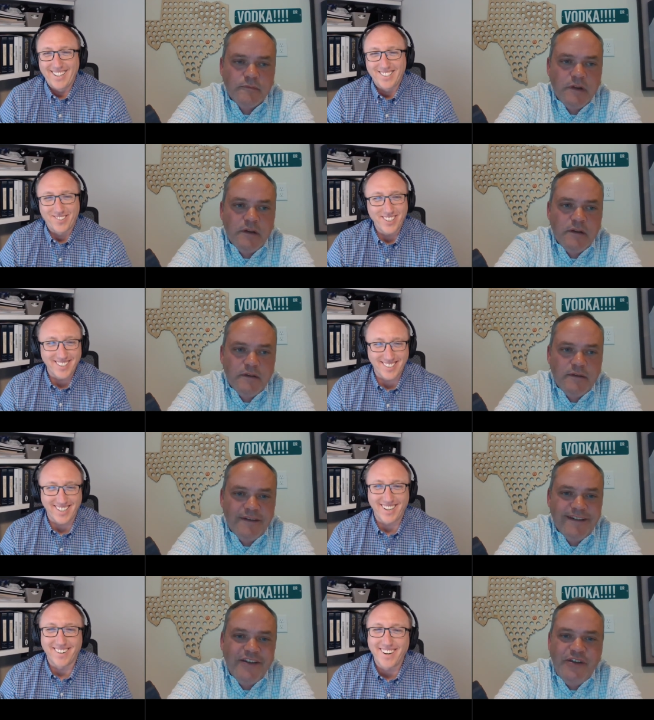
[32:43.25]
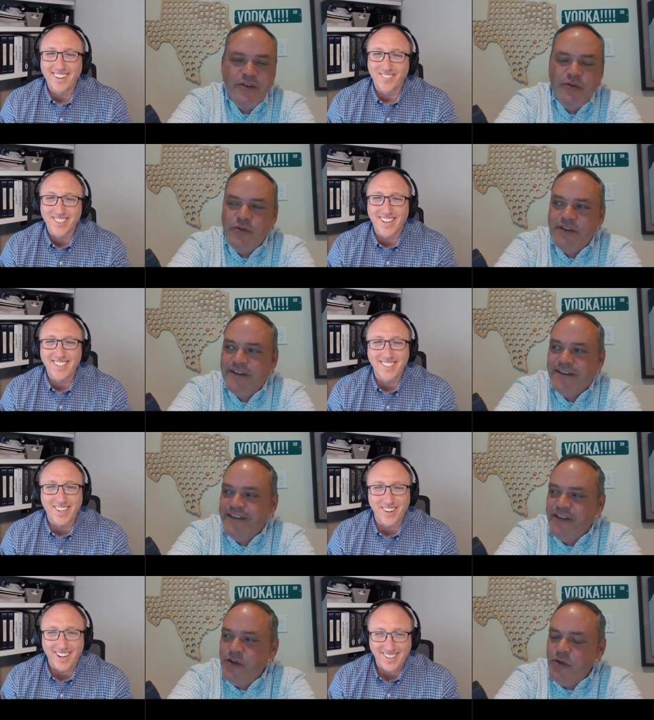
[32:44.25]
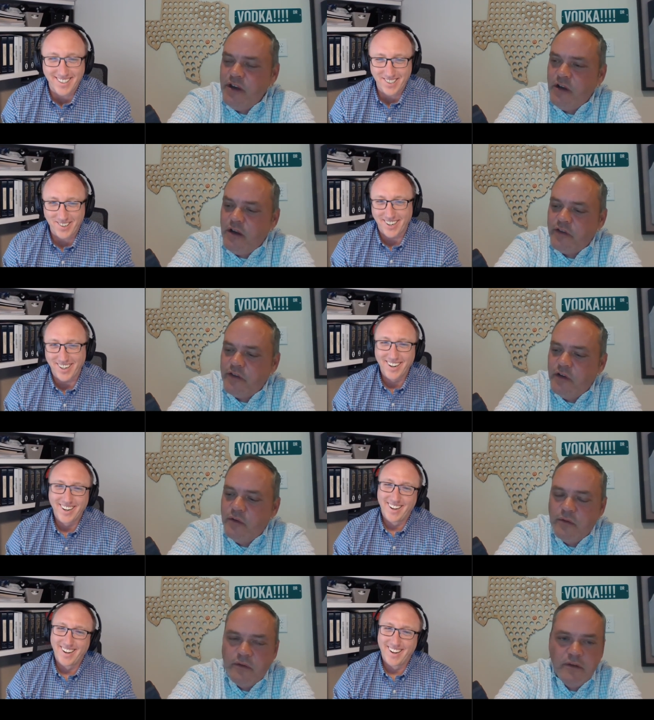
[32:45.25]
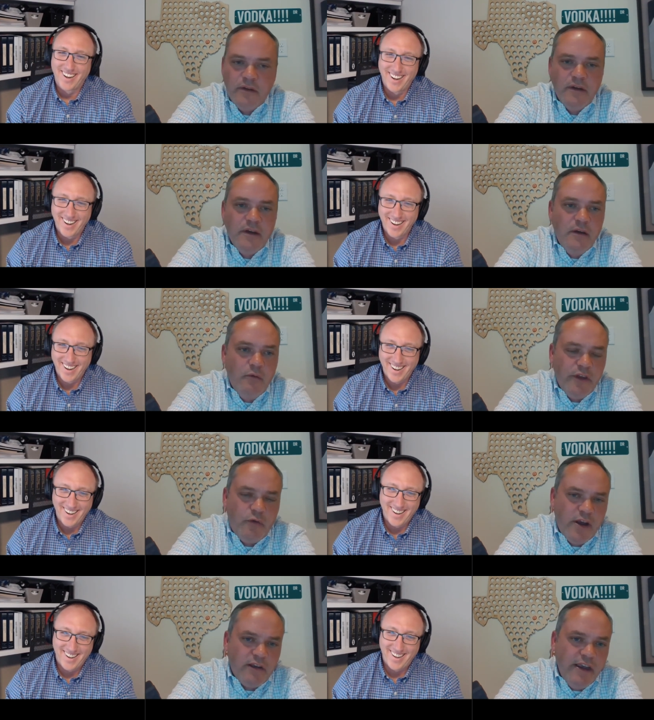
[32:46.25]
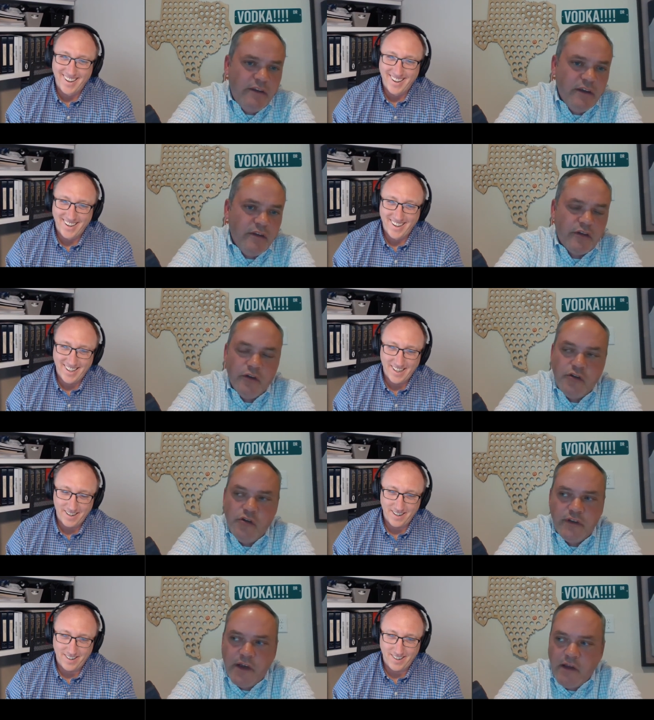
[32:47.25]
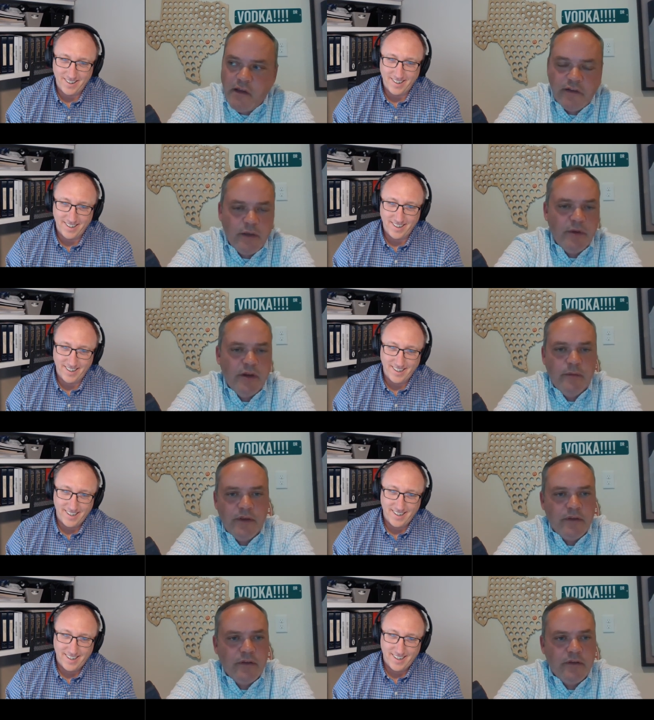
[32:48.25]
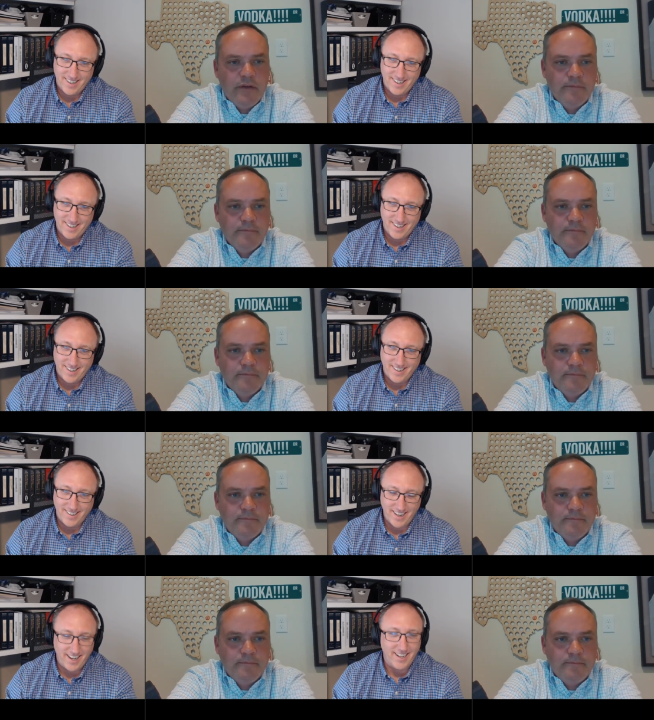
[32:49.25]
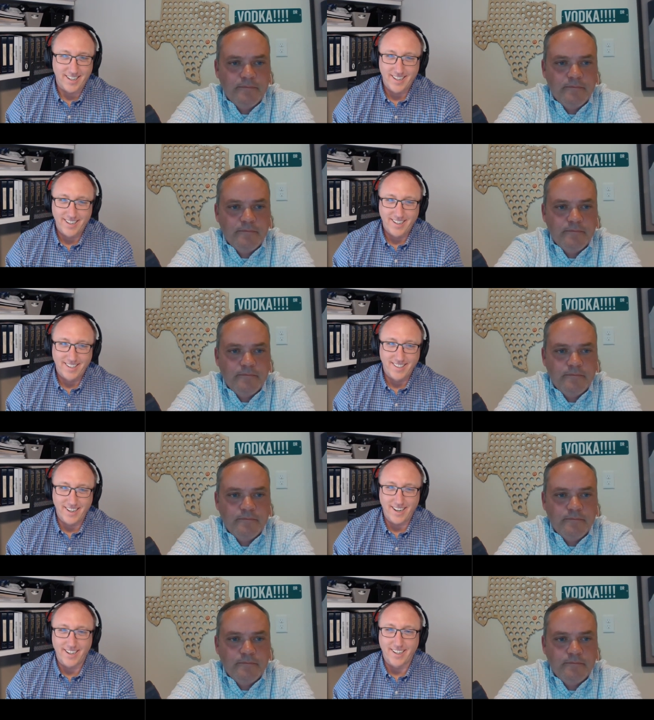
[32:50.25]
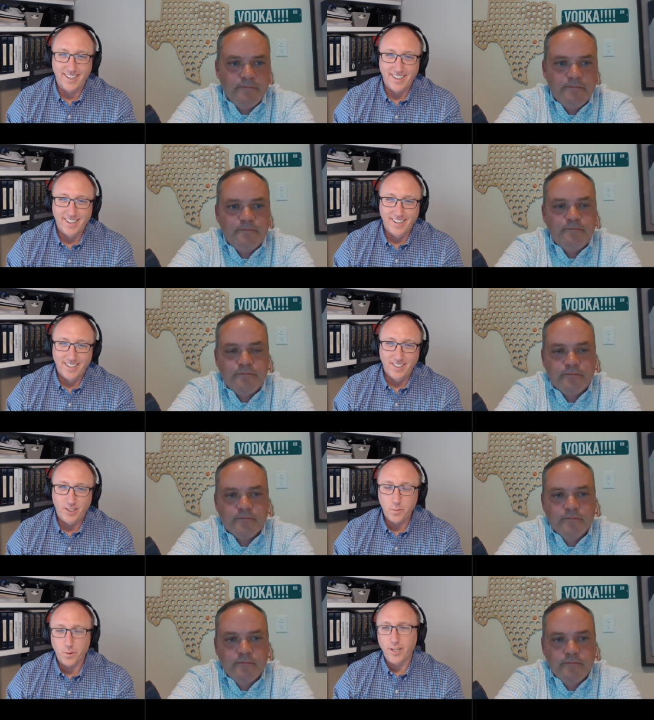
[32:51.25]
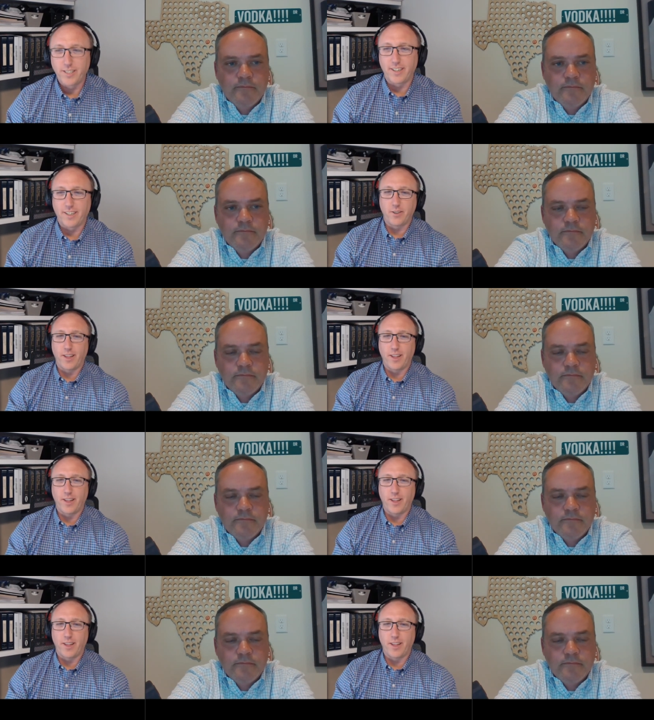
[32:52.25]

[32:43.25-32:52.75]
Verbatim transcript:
Speaker 1: it's real estate, right? In worst case, you go and knock on the door.
Speaker 2: With a quick LinkedIn search, you can tell how long they've been in the business.
Speaker 1: Yeah, yeah, super easy to